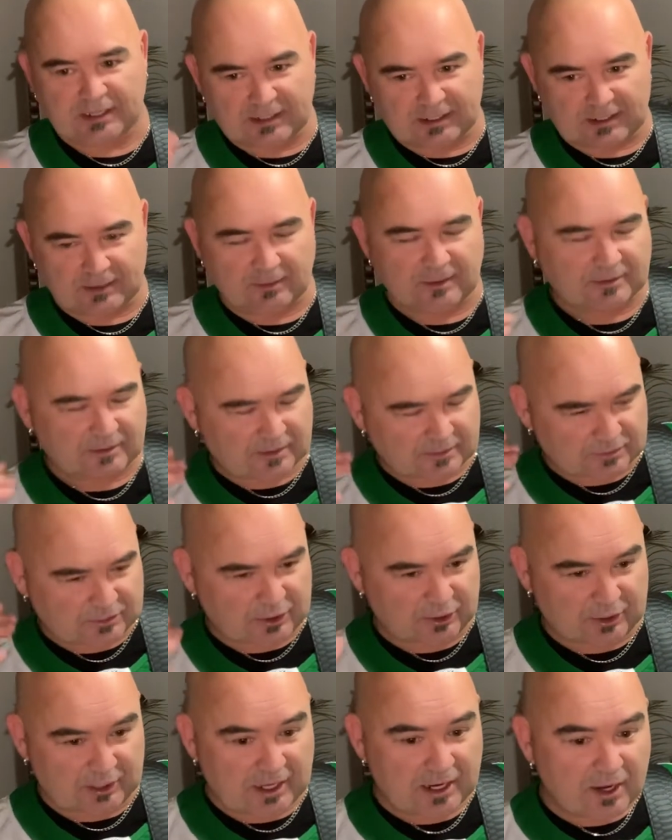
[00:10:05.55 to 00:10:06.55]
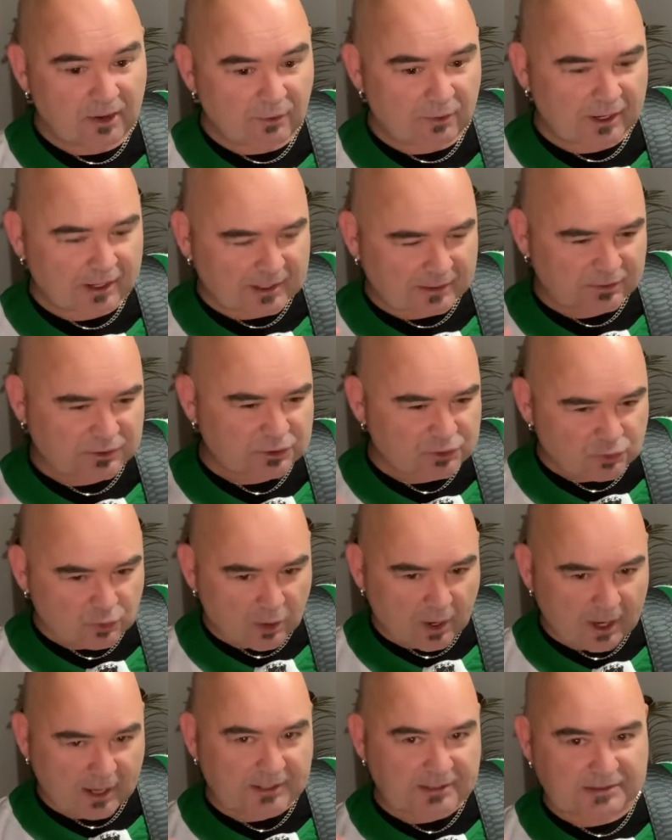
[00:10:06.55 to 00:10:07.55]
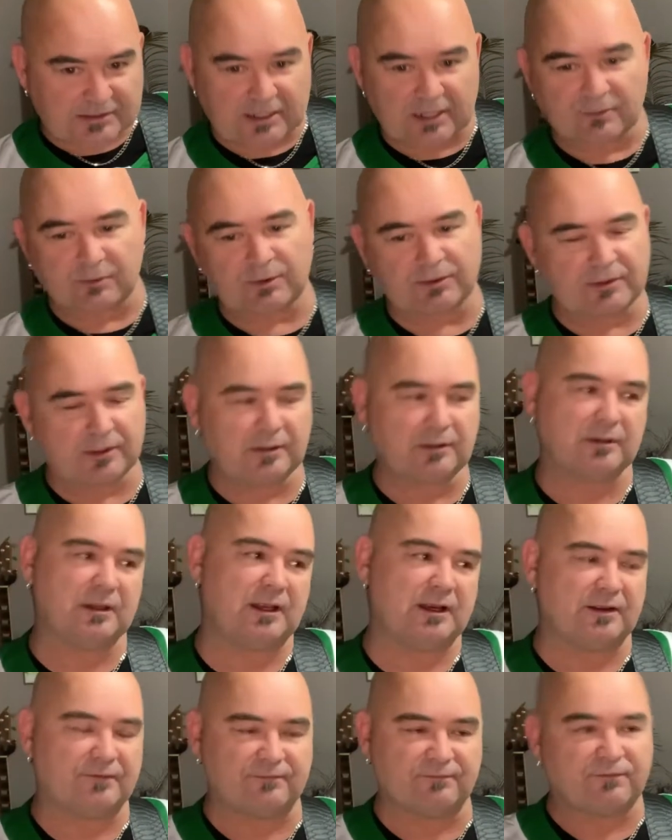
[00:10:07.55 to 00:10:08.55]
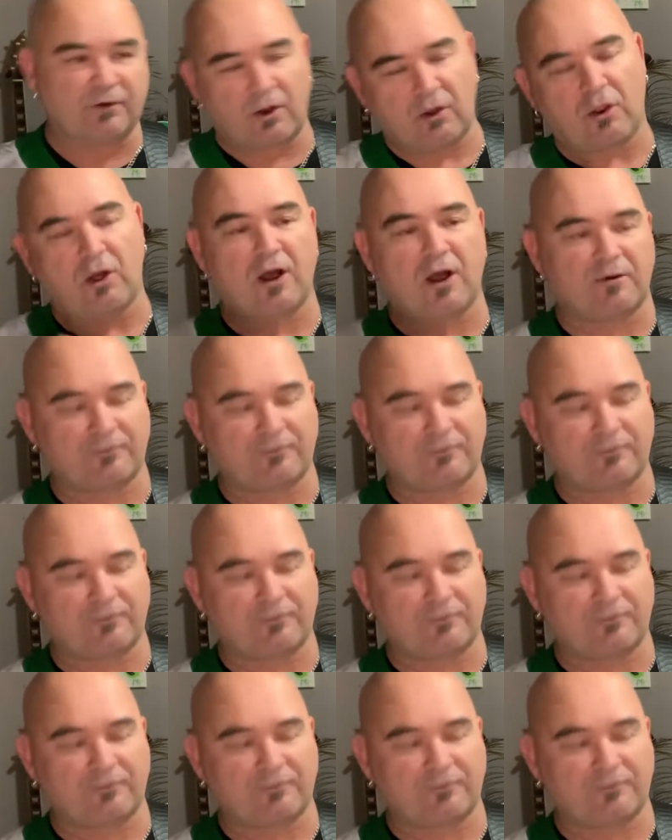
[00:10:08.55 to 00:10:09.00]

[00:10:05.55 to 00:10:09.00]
I could hear it and I was trying to stay with it, and then I'd fall off,